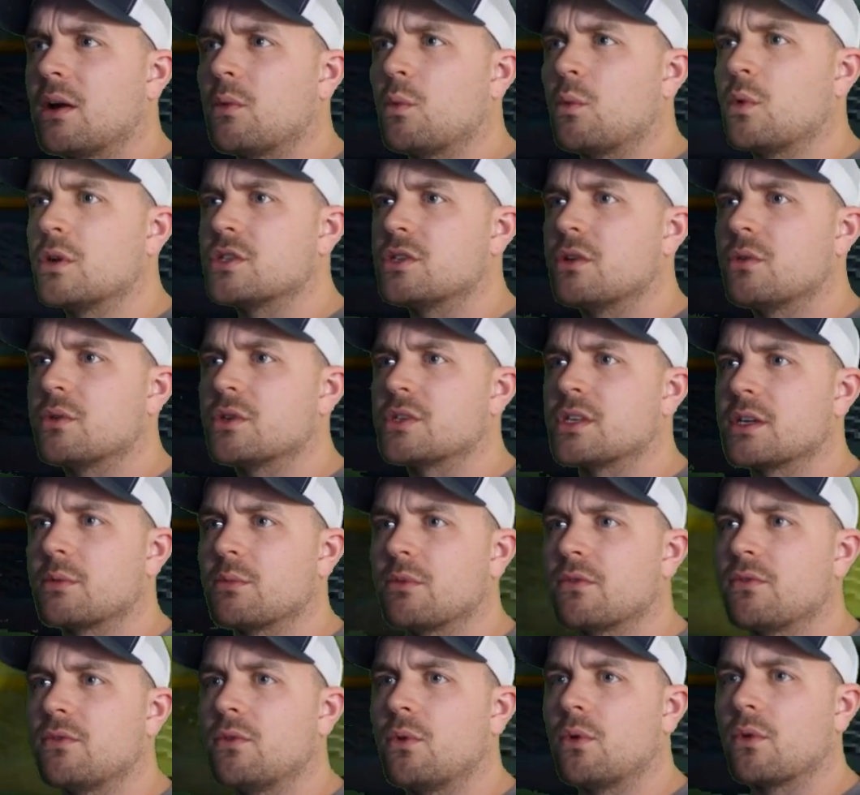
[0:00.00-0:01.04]
I was noticing
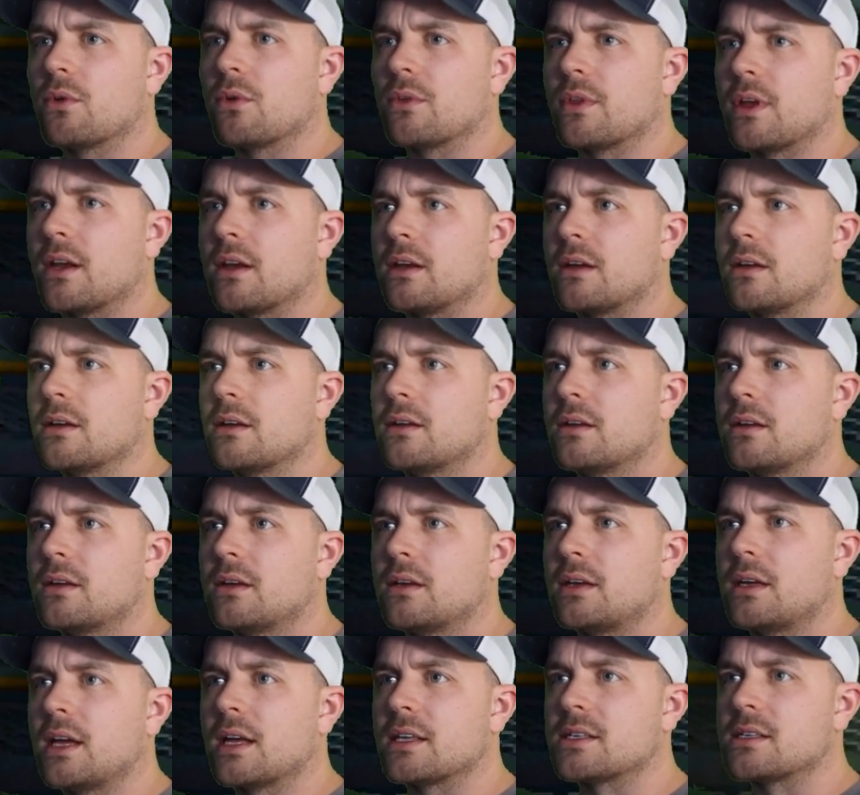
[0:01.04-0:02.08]
before that it
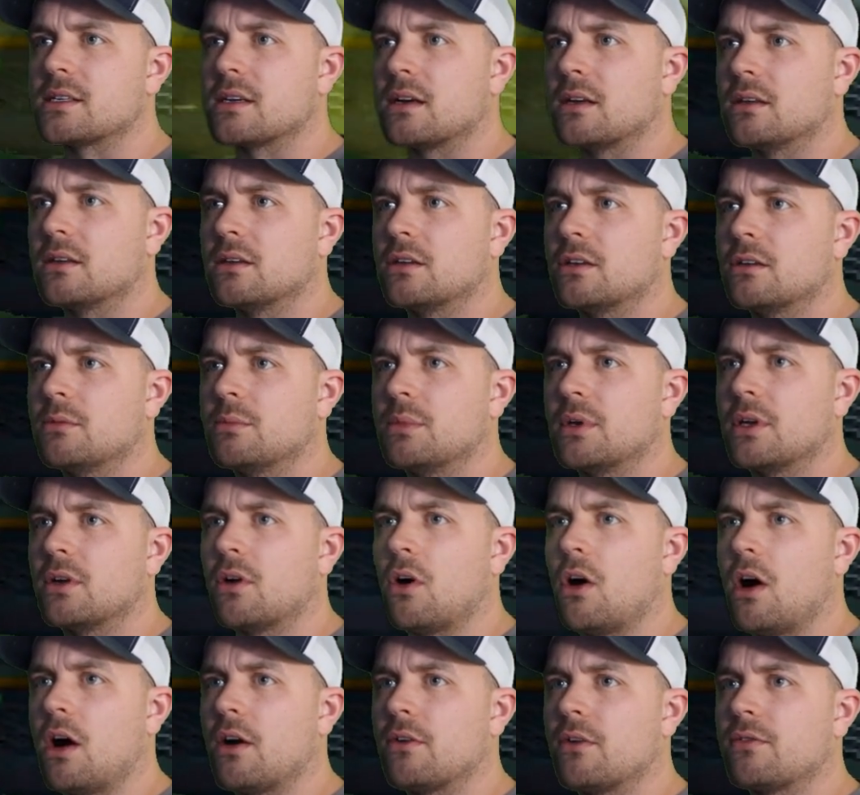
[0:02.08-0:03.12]
gets a little bit
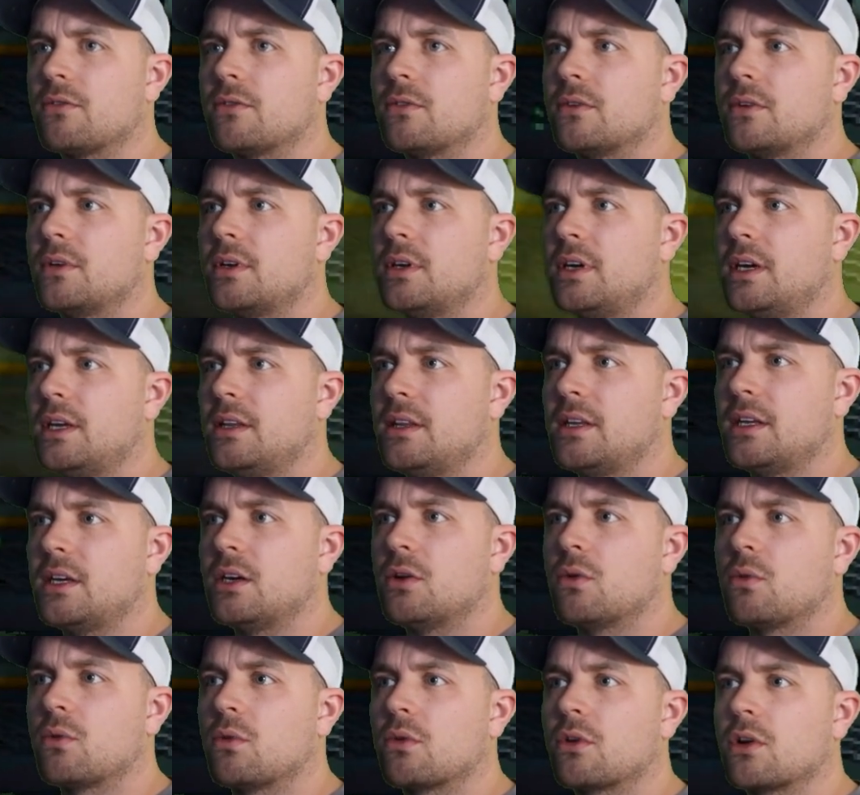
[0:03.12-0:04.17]
off in
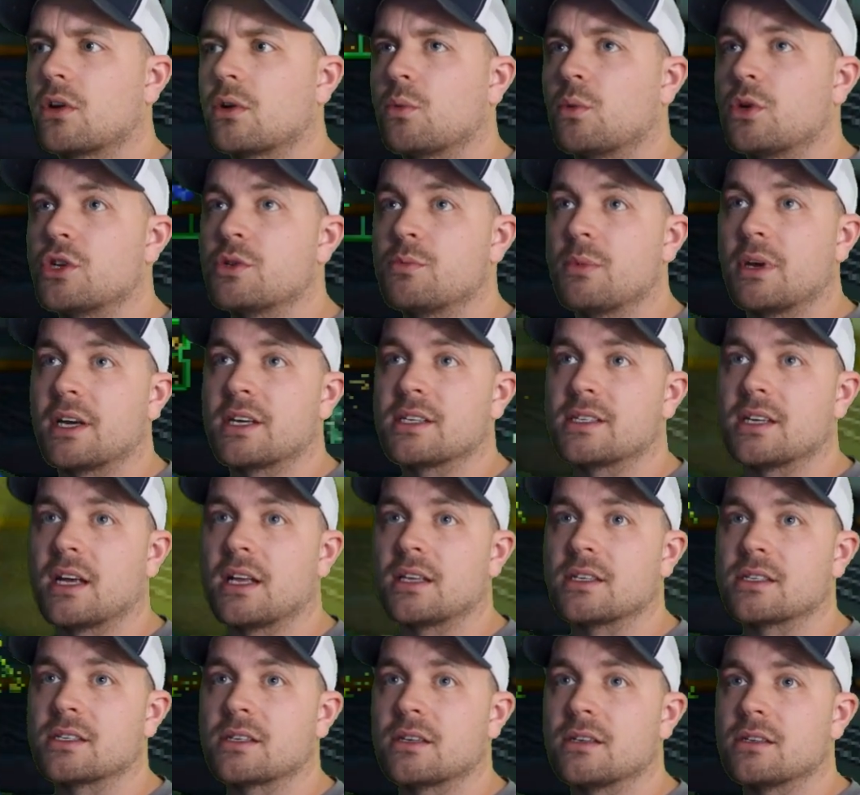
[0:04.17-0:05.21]
the corner, which makes
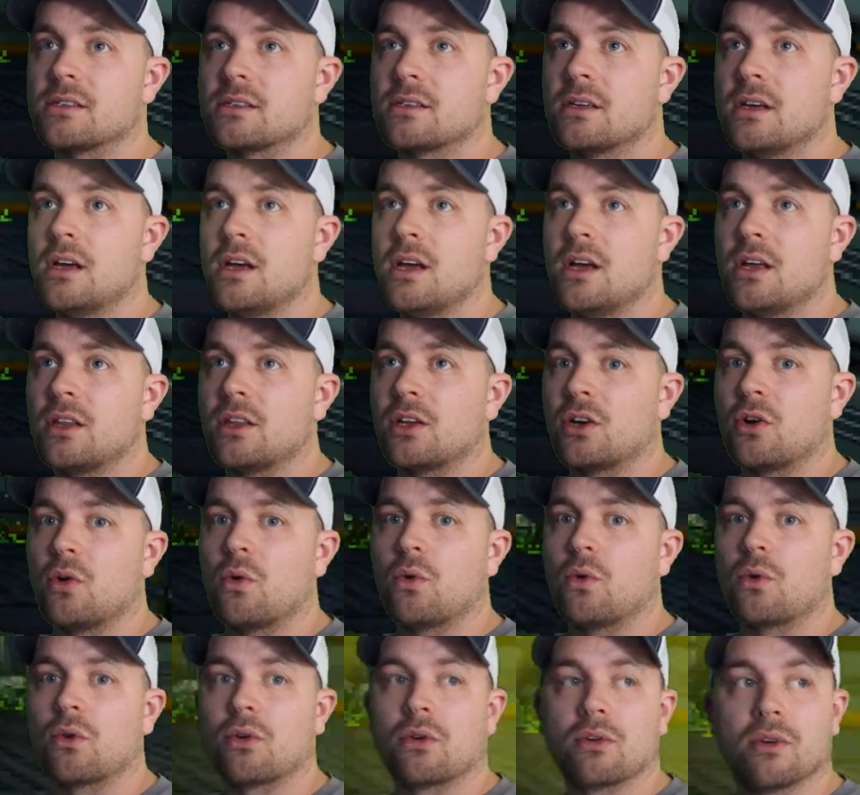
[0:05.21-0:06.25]
sense because the
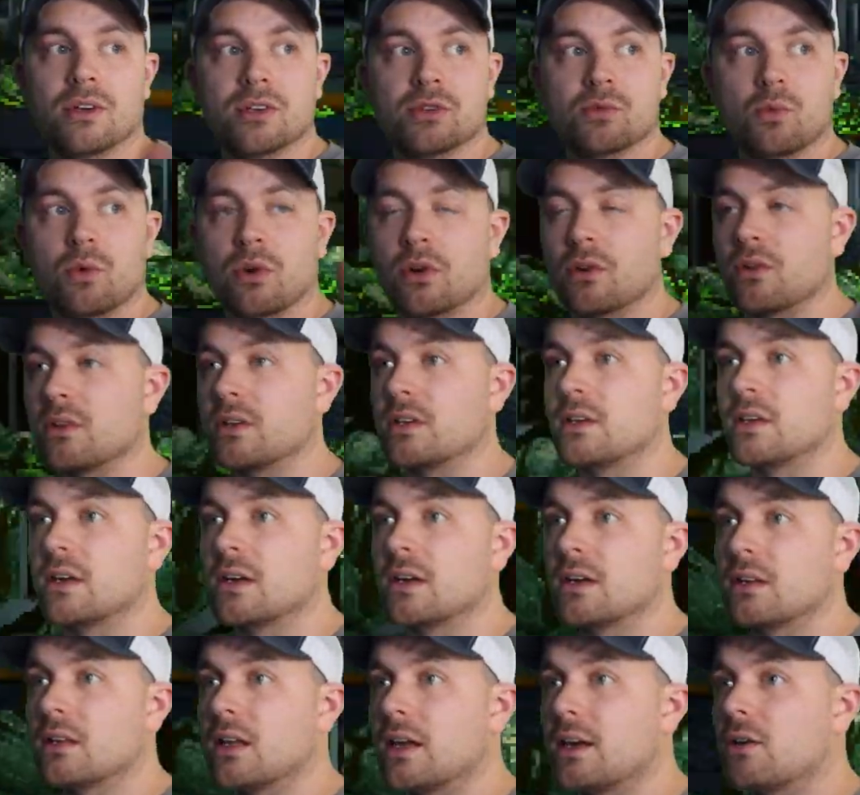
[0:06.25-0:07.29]
corner is where the
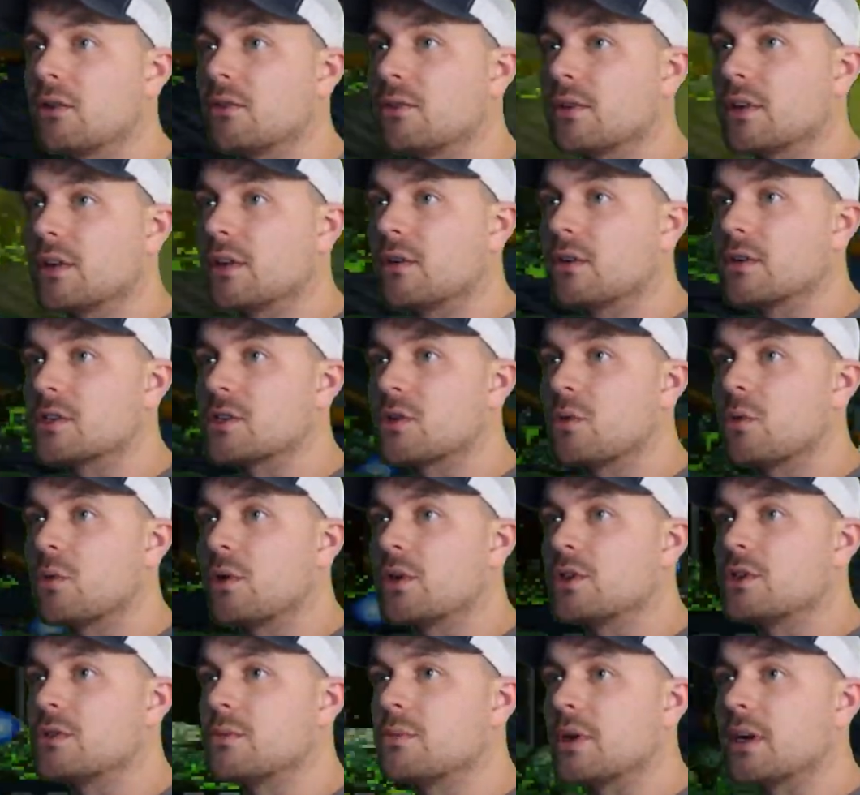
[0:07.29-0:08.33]
light over there is going
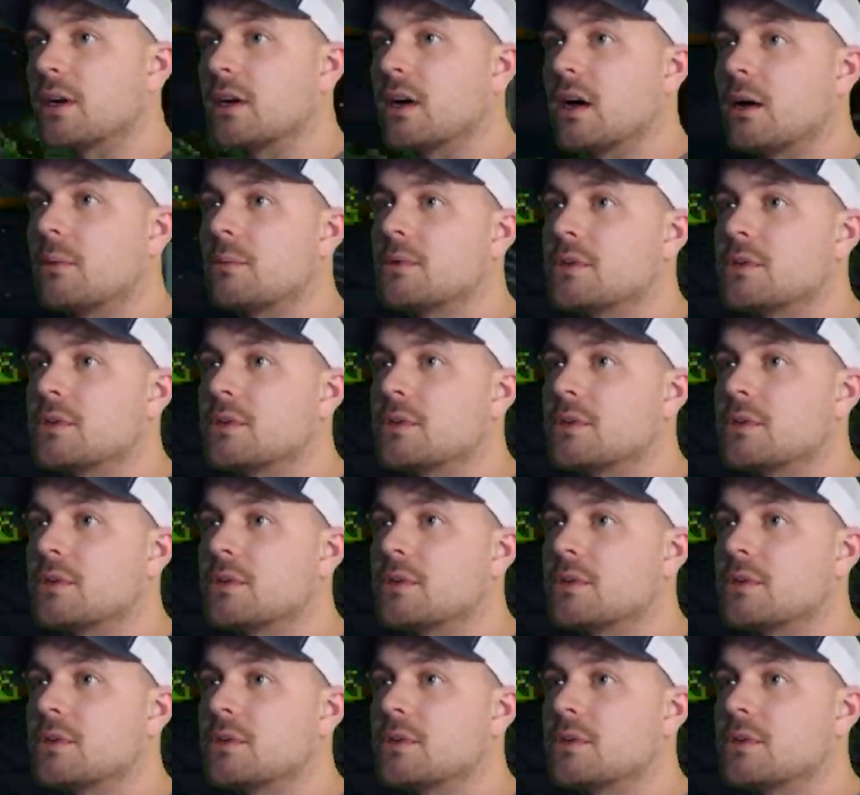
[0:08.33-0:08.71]
to pick up.